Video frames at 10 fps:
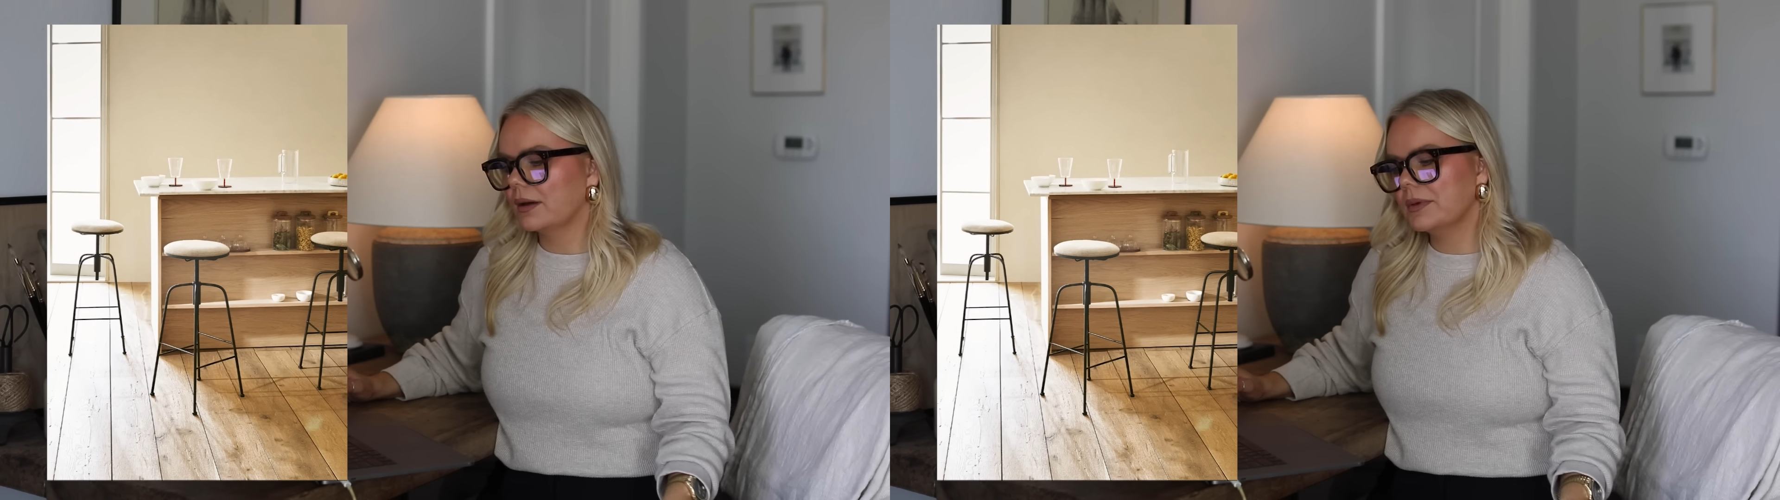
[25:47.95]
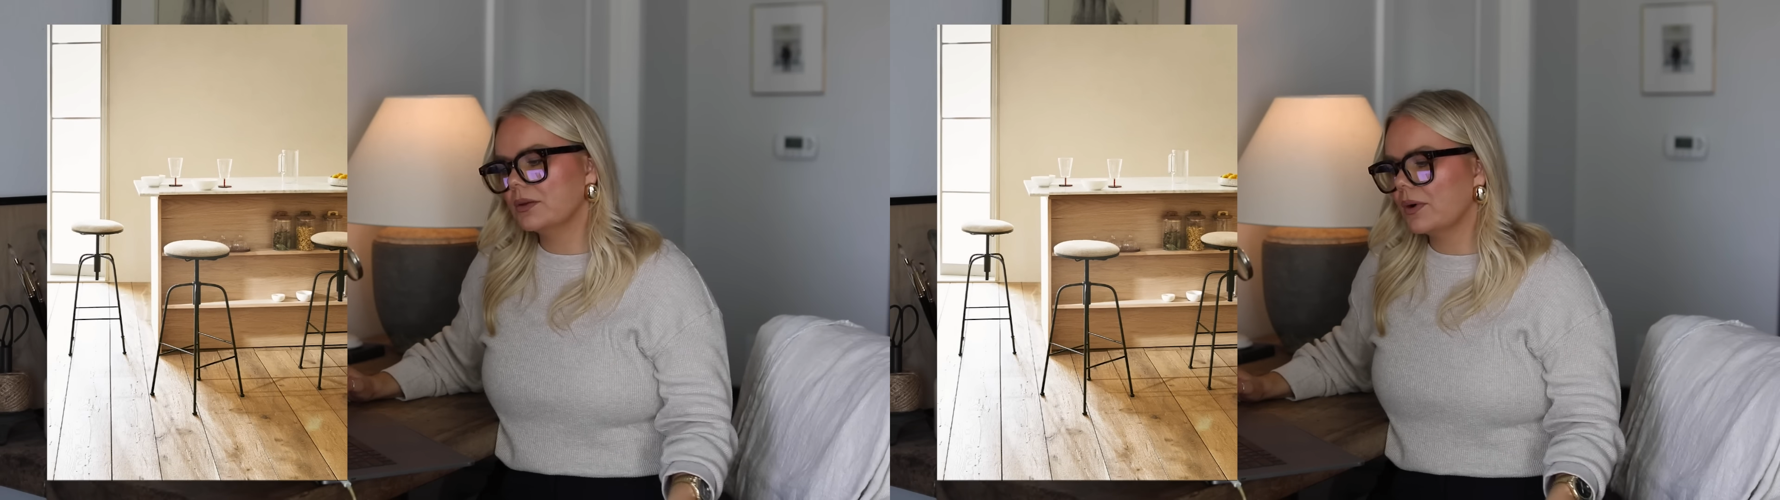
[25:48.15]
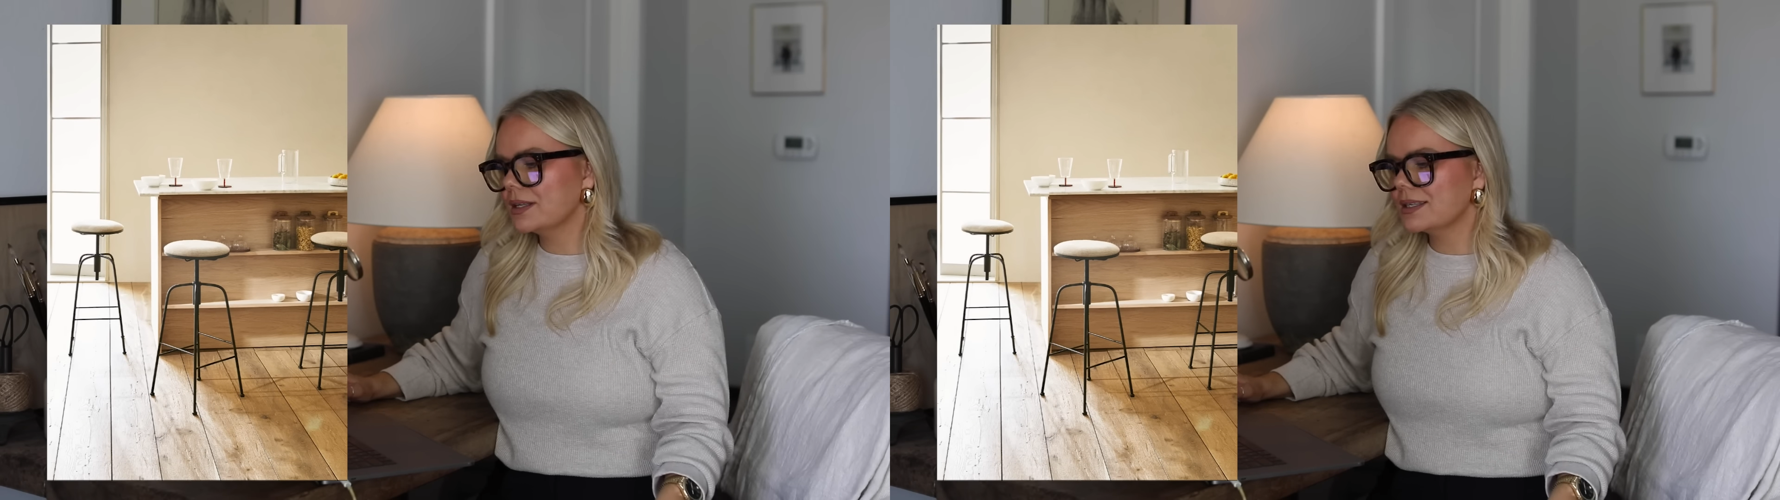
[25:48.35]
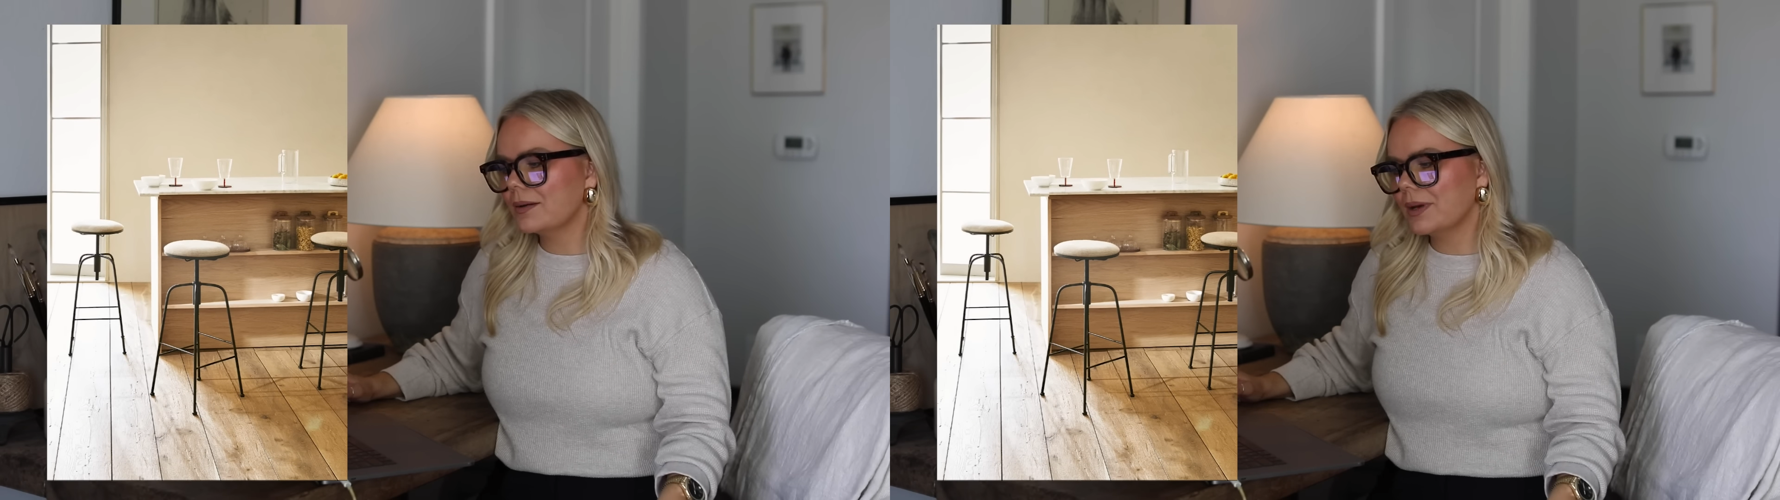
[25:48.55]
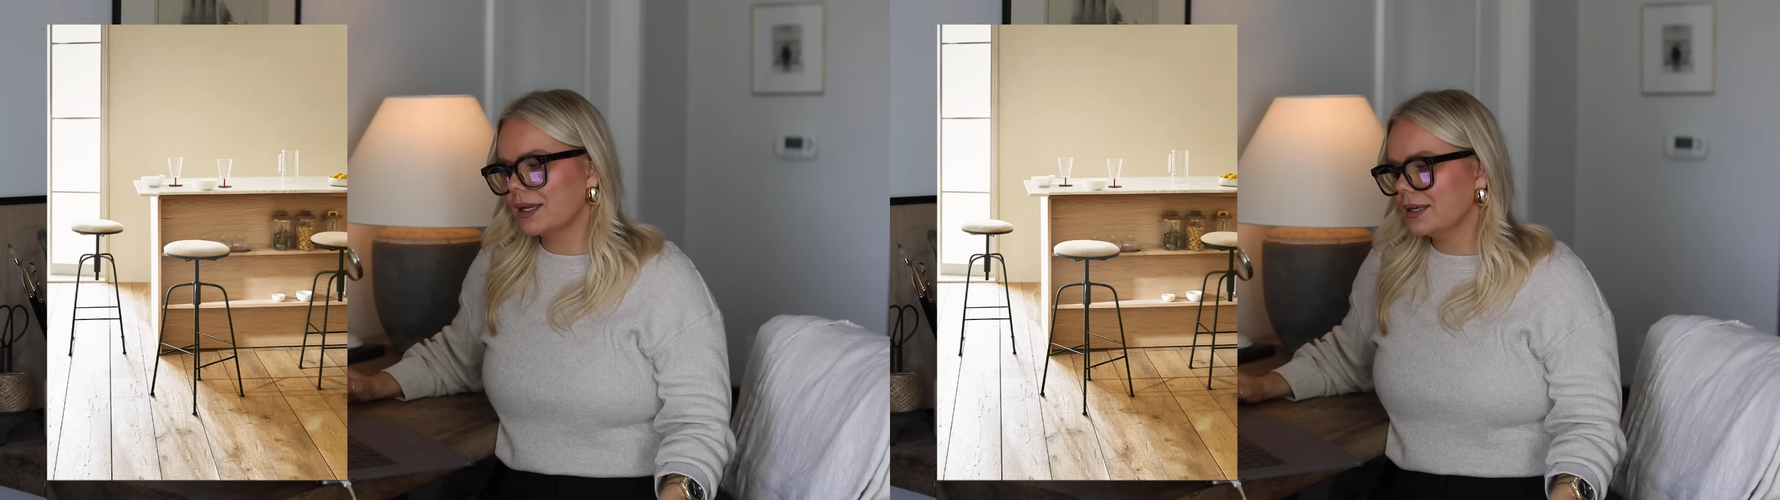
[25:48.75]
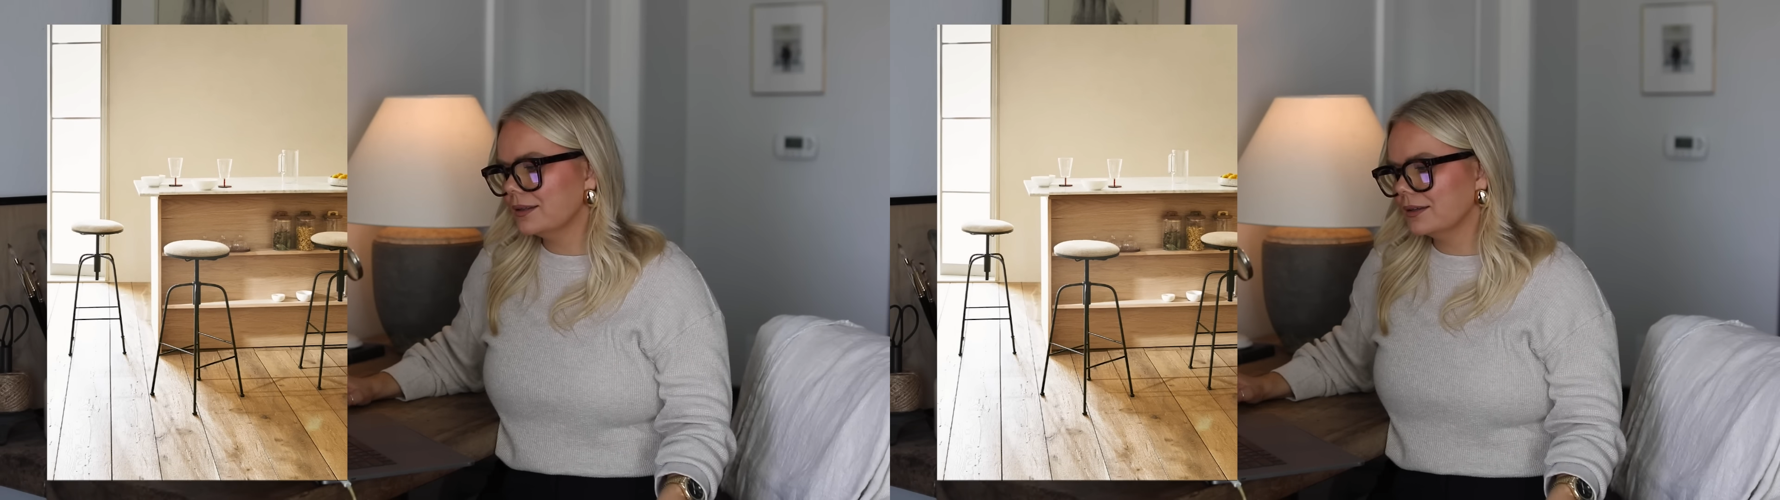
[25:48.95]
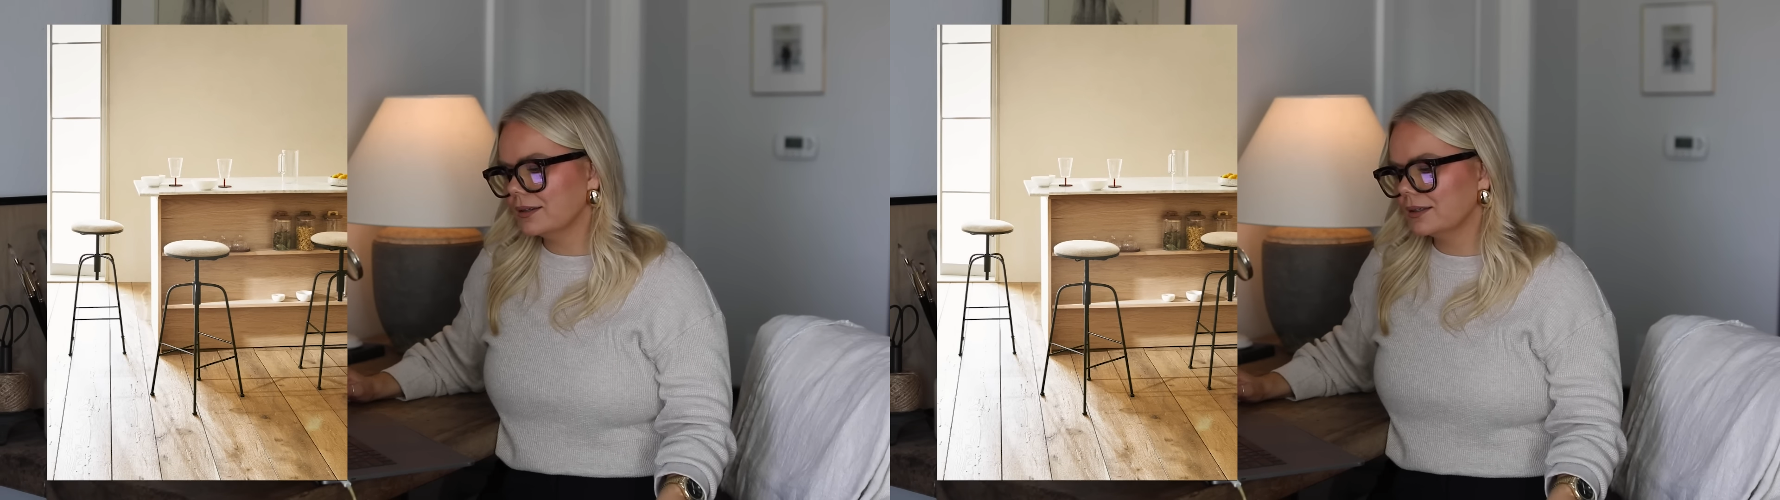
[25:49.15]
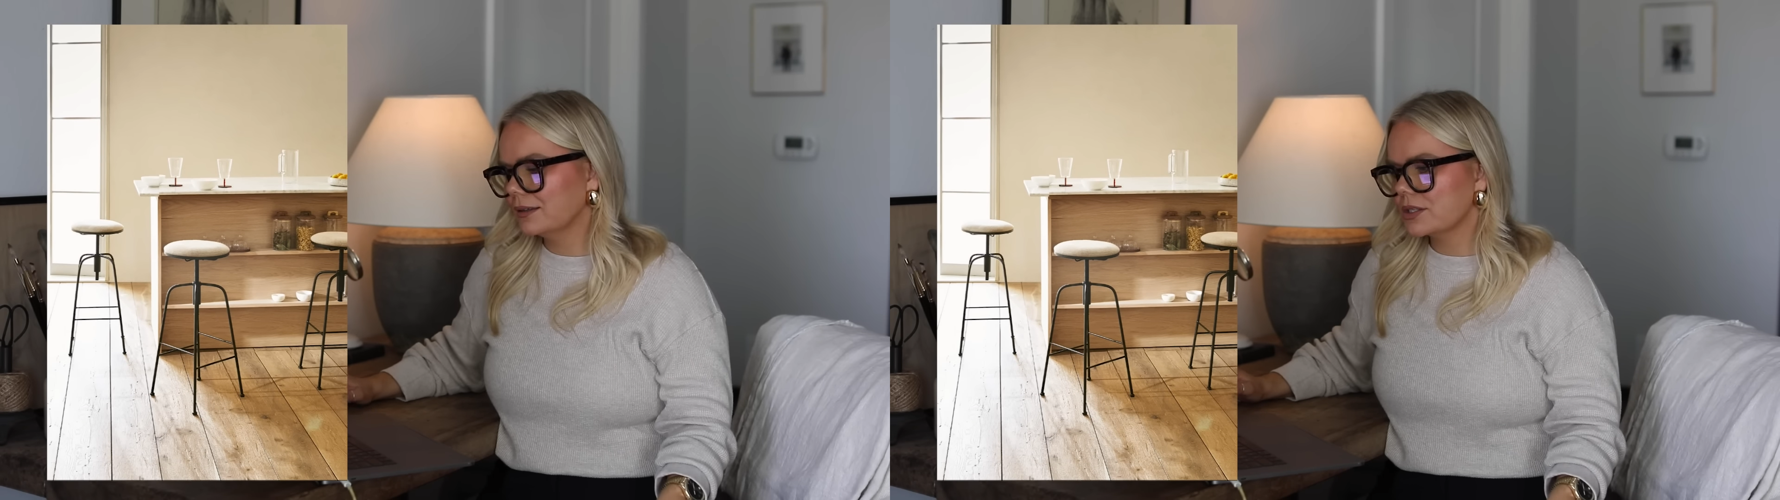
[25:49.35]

I mean, the white's not bad either.